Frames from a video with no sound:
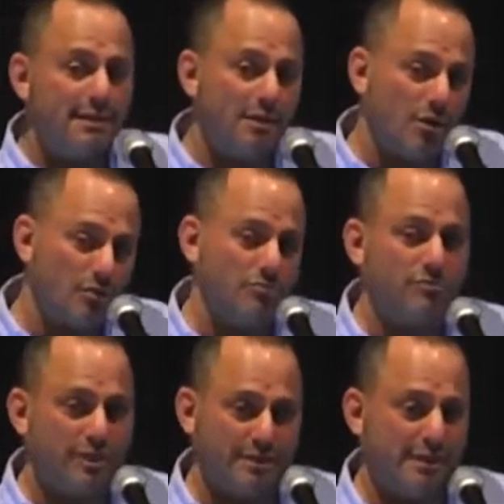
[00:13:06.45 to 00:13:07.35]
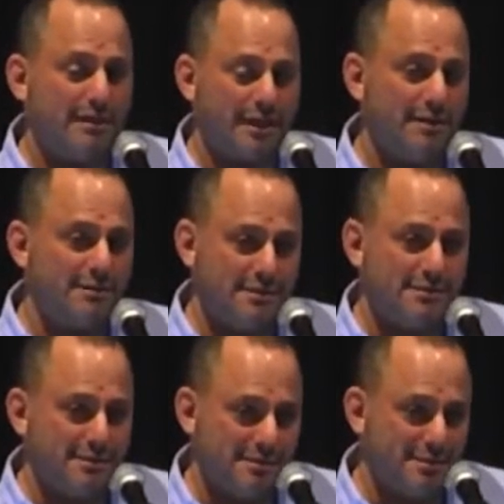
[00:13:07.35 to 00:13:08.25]
the
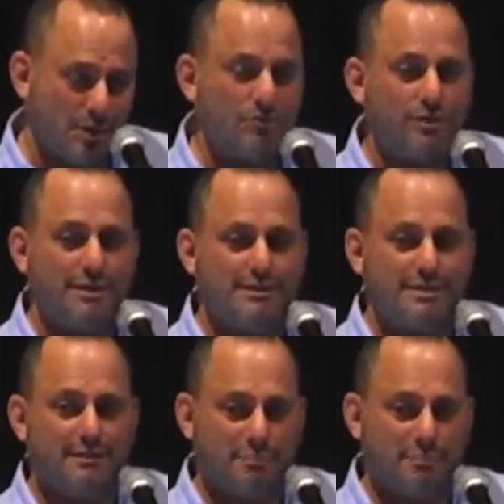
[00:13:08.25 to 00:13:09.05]
analysis is not easy,